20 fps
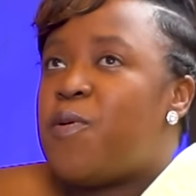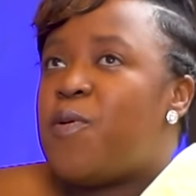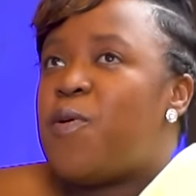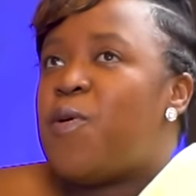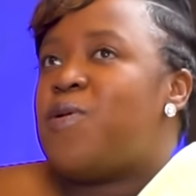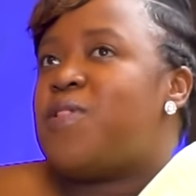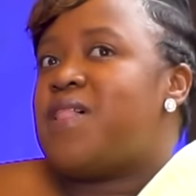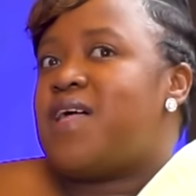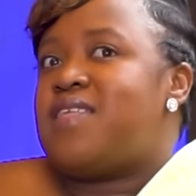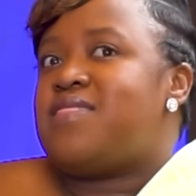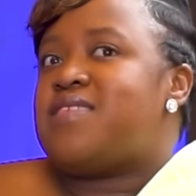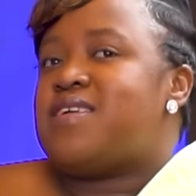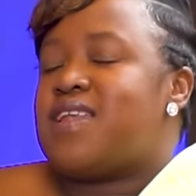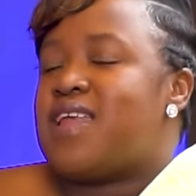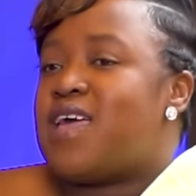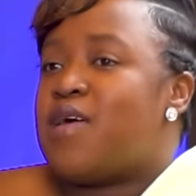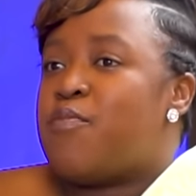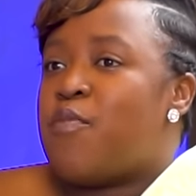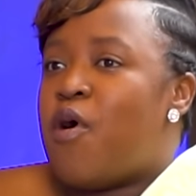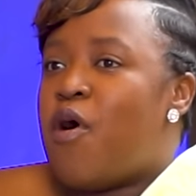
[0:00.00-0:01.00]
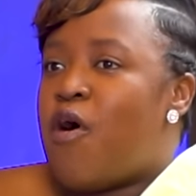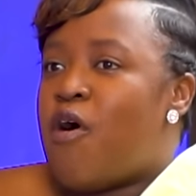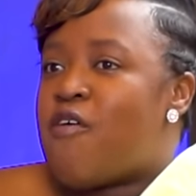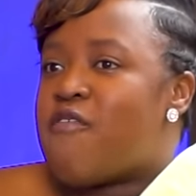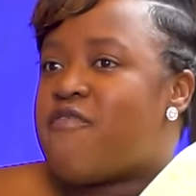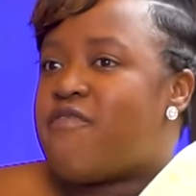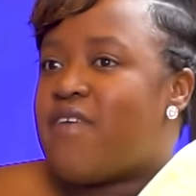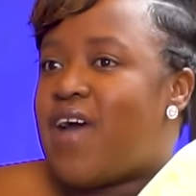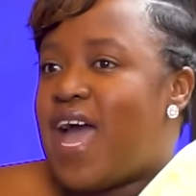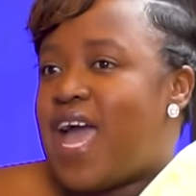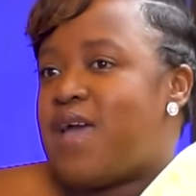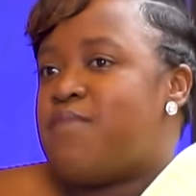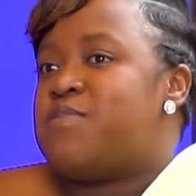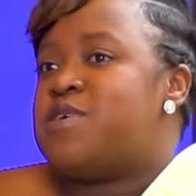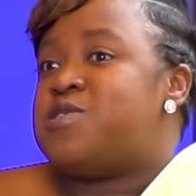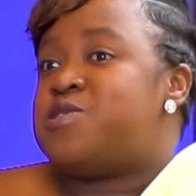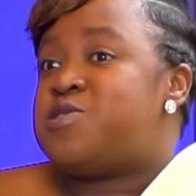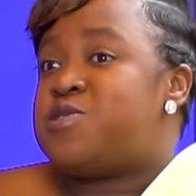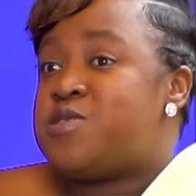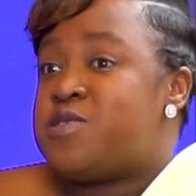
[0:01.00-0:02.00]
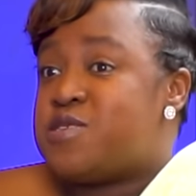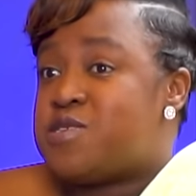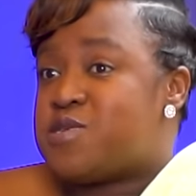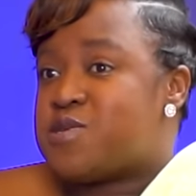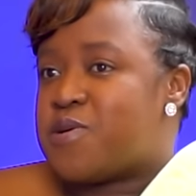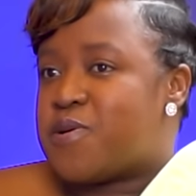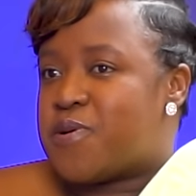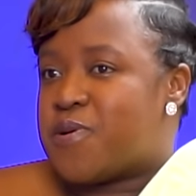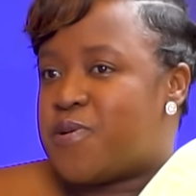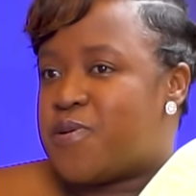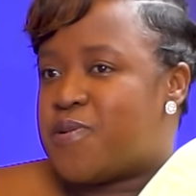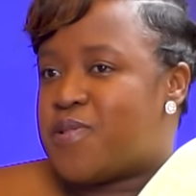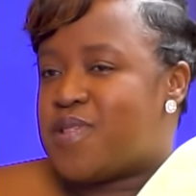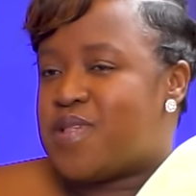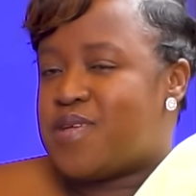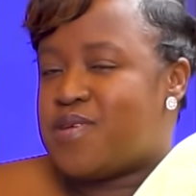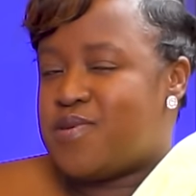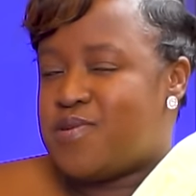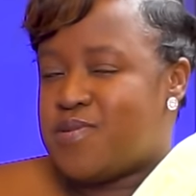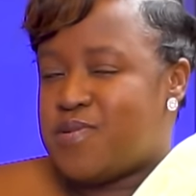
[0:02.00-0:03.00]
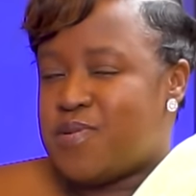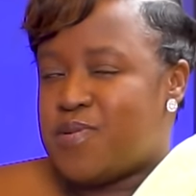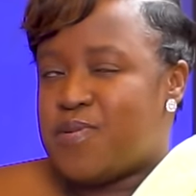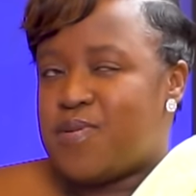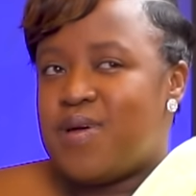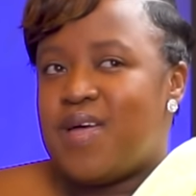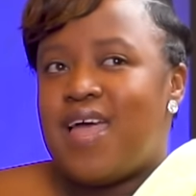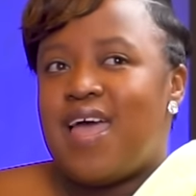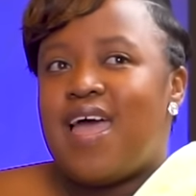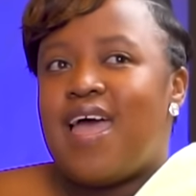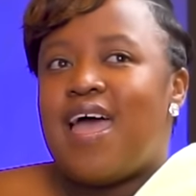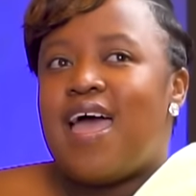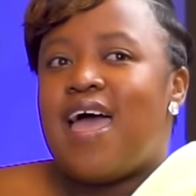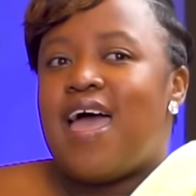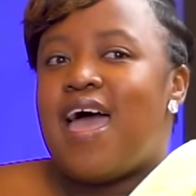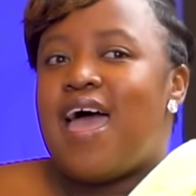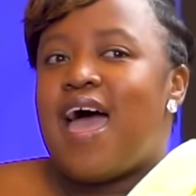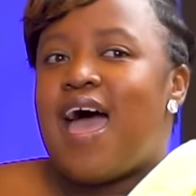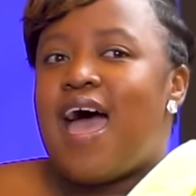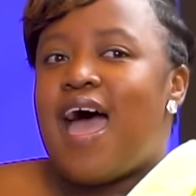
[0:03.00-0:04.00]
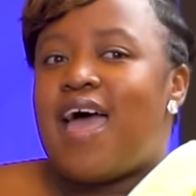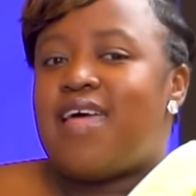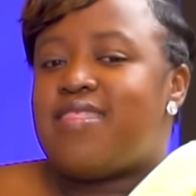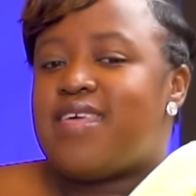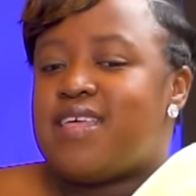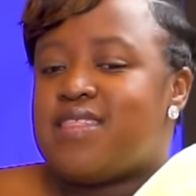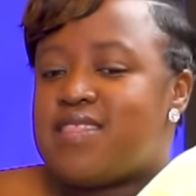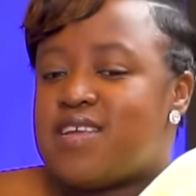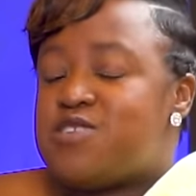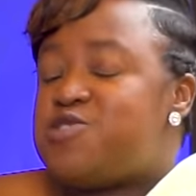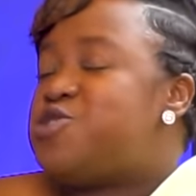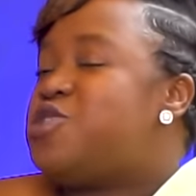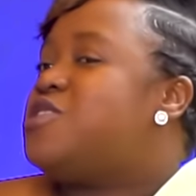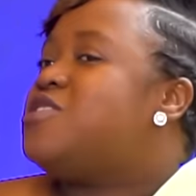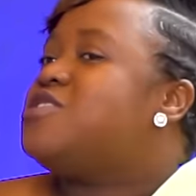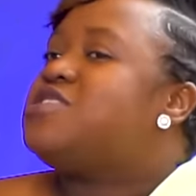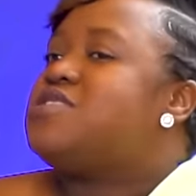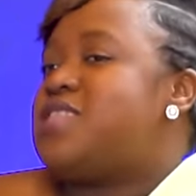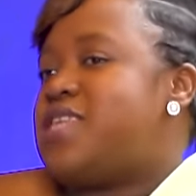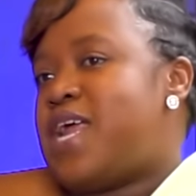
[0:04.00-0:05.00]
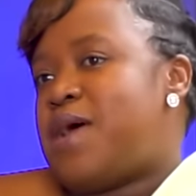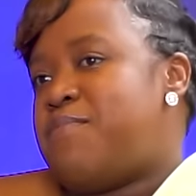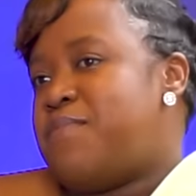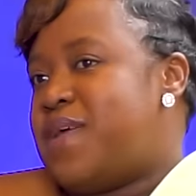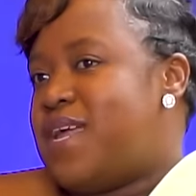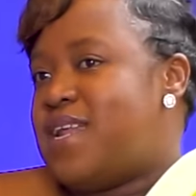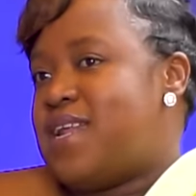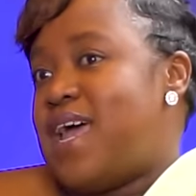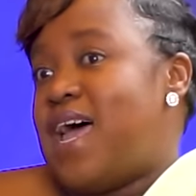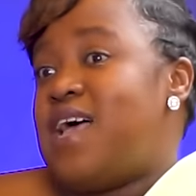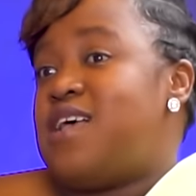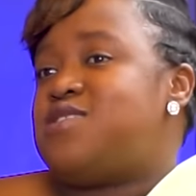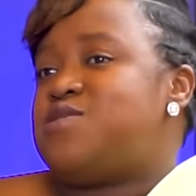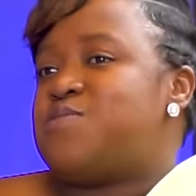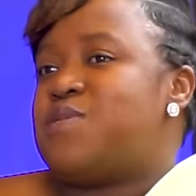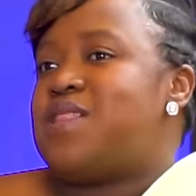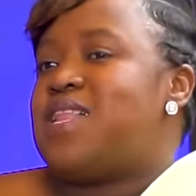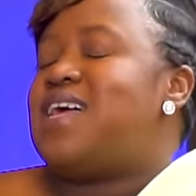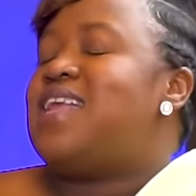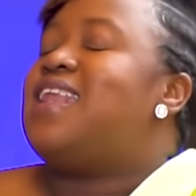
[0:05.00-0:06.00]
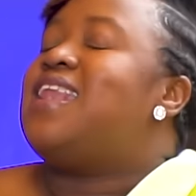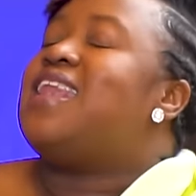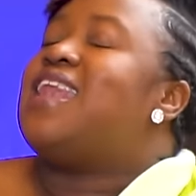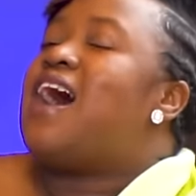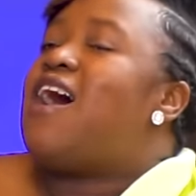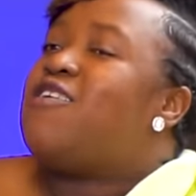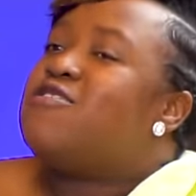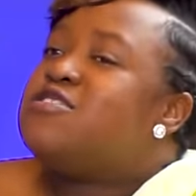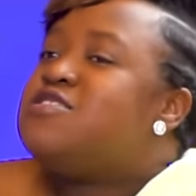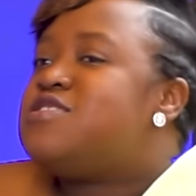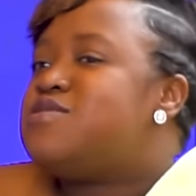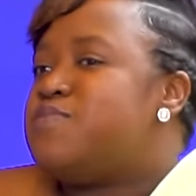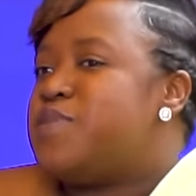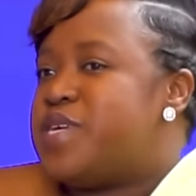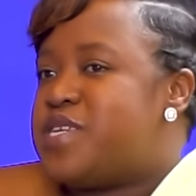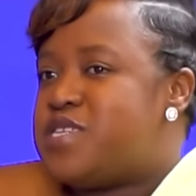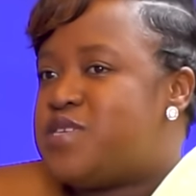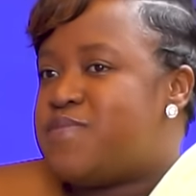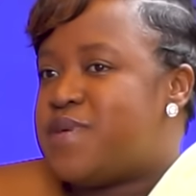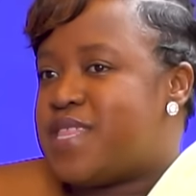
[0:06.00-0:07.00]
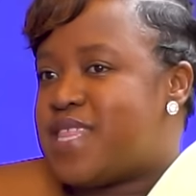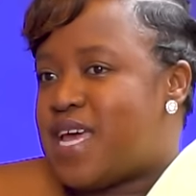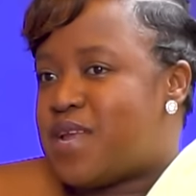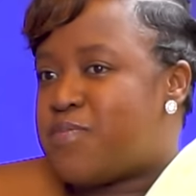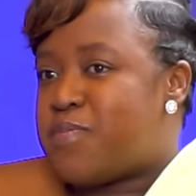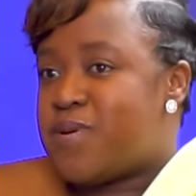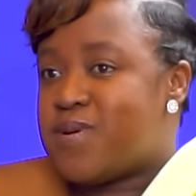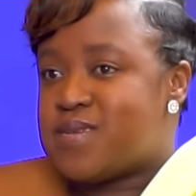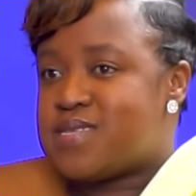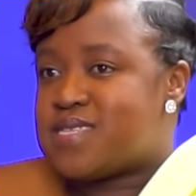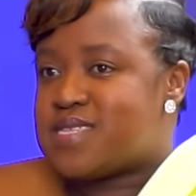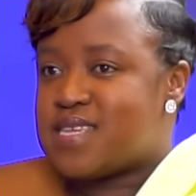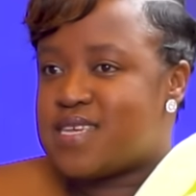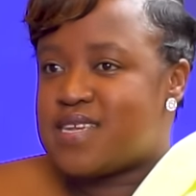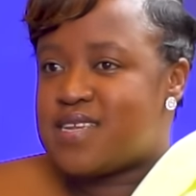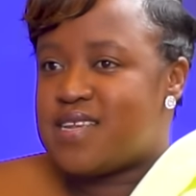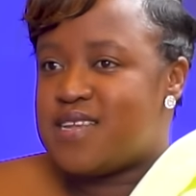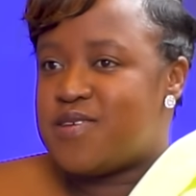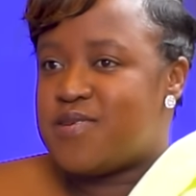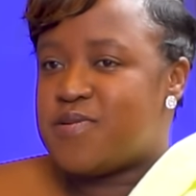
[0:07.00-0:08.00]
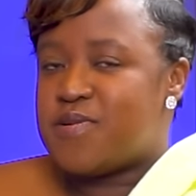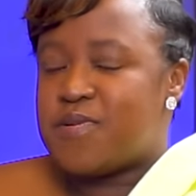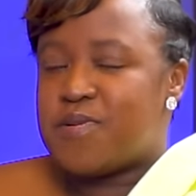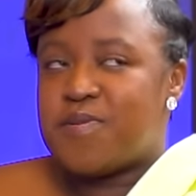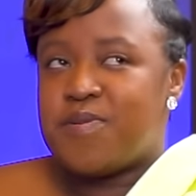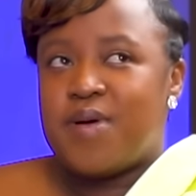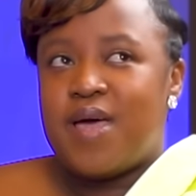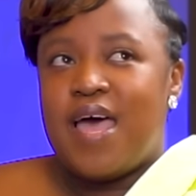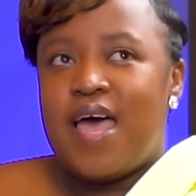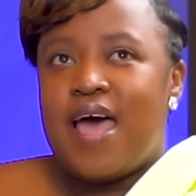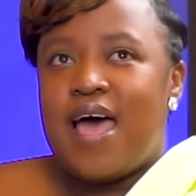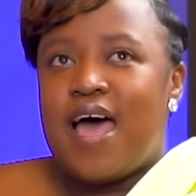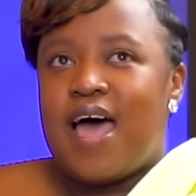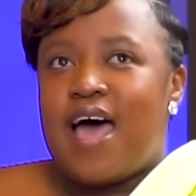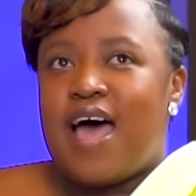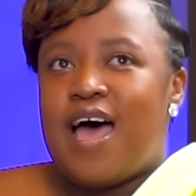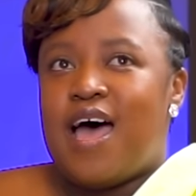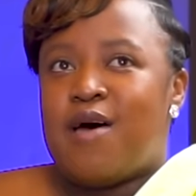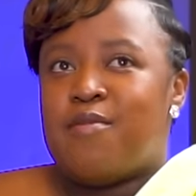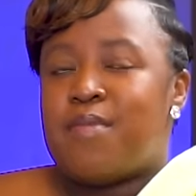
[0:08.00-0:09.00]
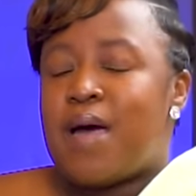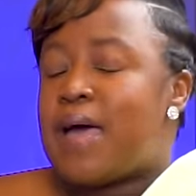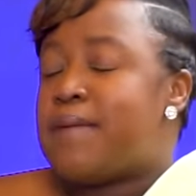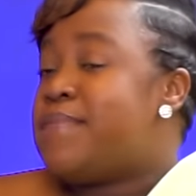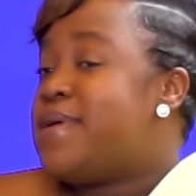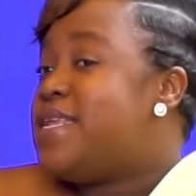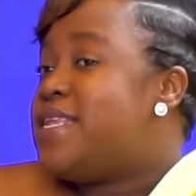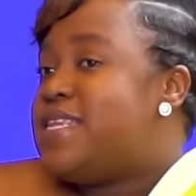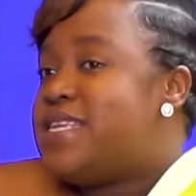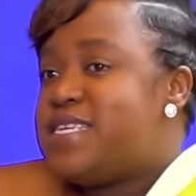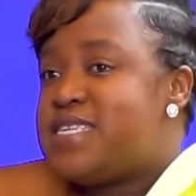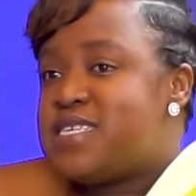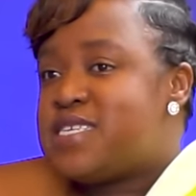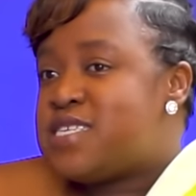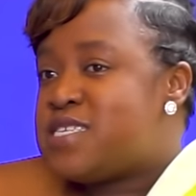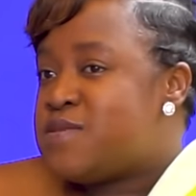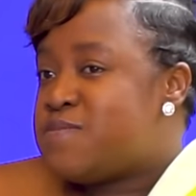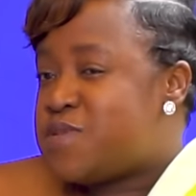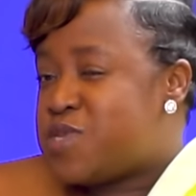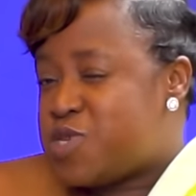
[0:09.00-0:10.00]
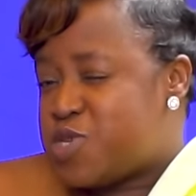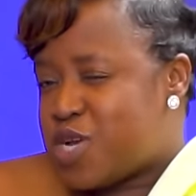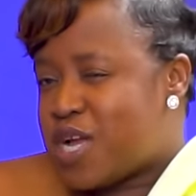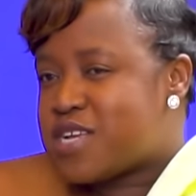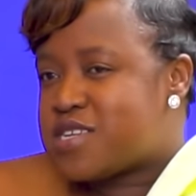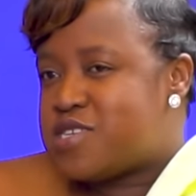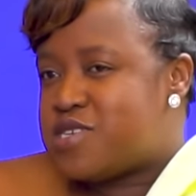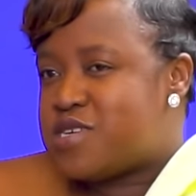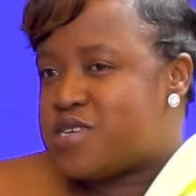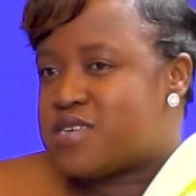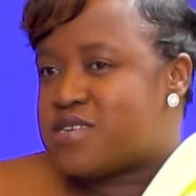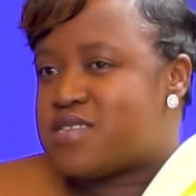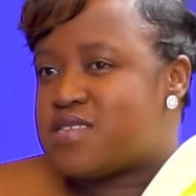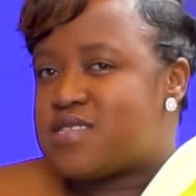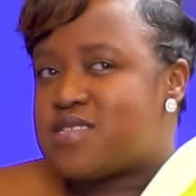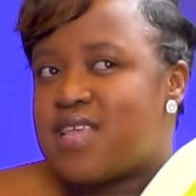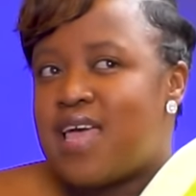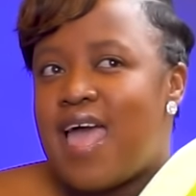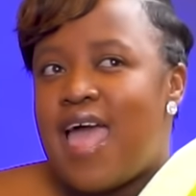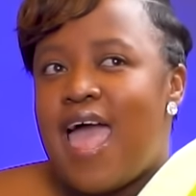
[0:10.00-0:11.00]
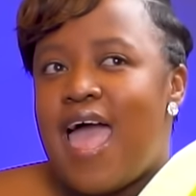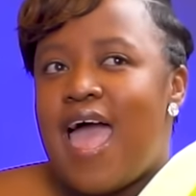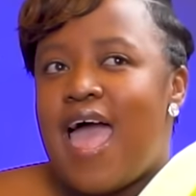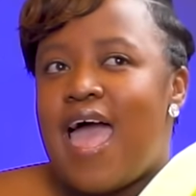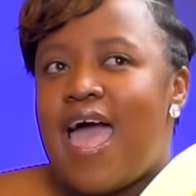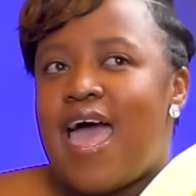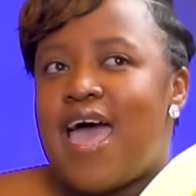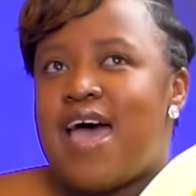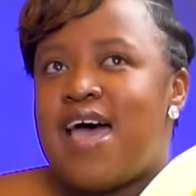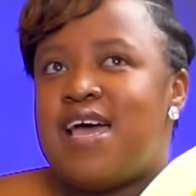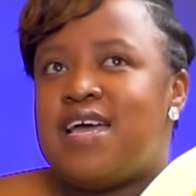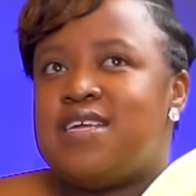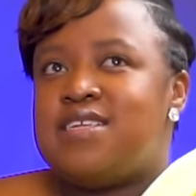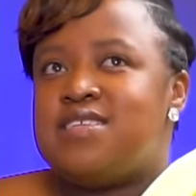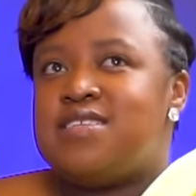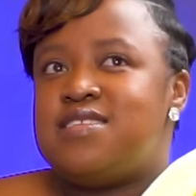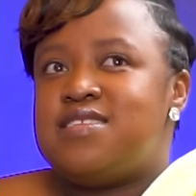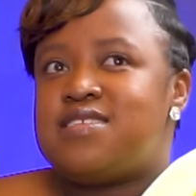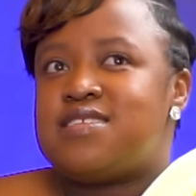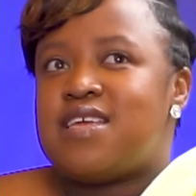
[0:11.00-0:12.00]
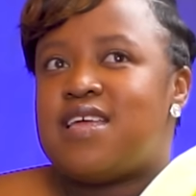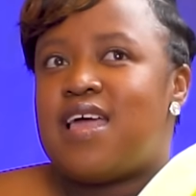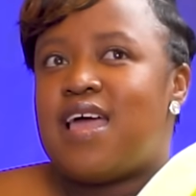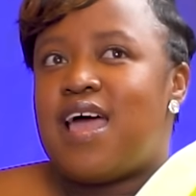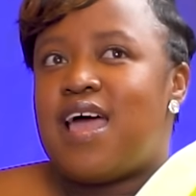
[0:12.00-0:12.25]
all in the name of I am a church girl, you know. I think the church that I'm in as well allows me to be that person, you know. I'm in leadership structures, and